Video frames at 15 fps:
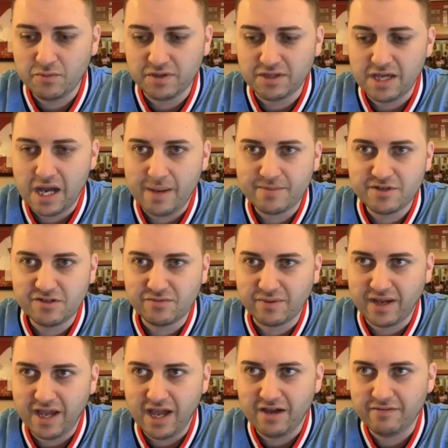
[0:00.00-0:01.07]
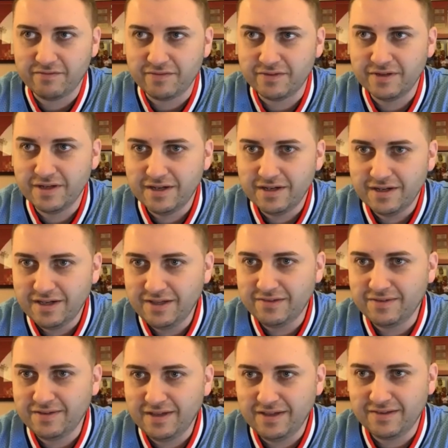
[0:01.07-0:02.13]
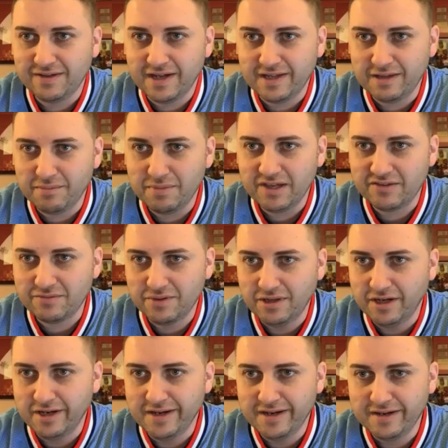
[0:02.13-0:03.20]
with the options we have, he's not the best one.